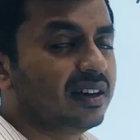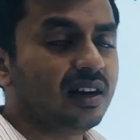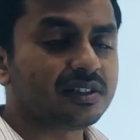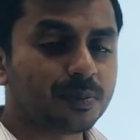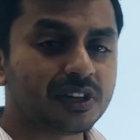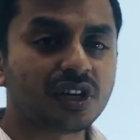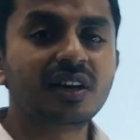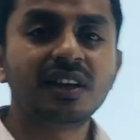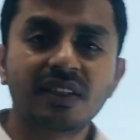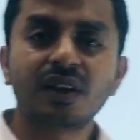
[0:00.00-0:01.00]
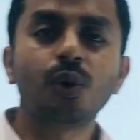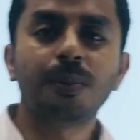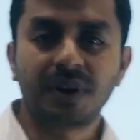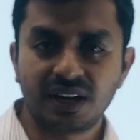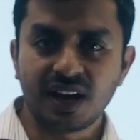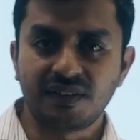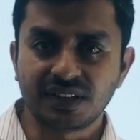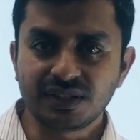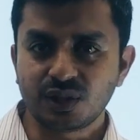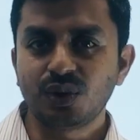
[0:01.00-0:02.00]
especially the corporate governance,
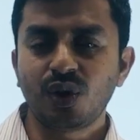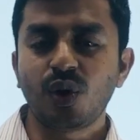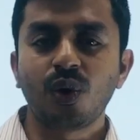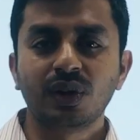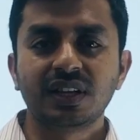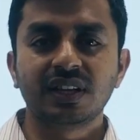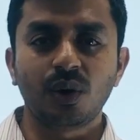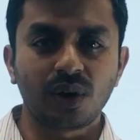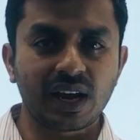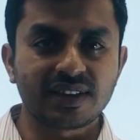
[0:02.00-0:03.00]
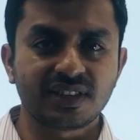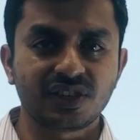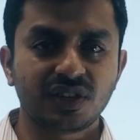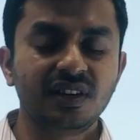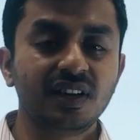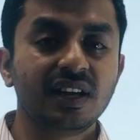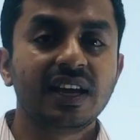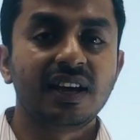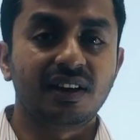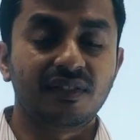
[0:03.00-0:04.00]
you know, all the organization
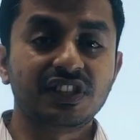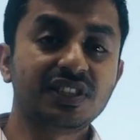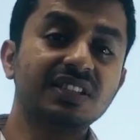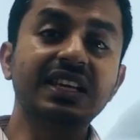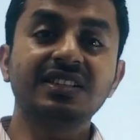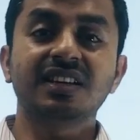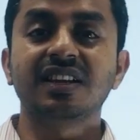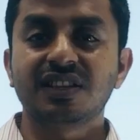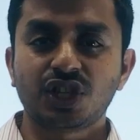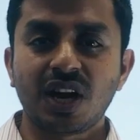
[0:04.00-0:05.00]
which is listed in the share